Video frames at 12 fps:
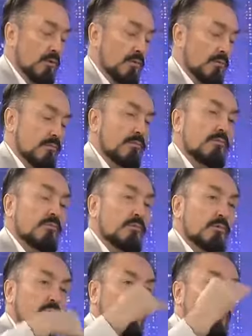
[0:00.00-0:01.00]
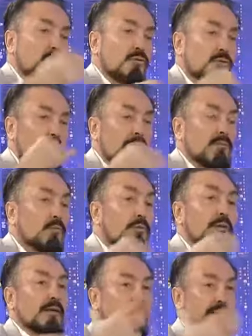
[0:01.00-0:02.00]
when they are rotating around
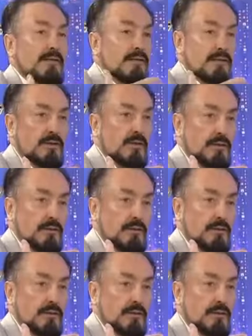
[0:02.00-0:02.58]
the cells,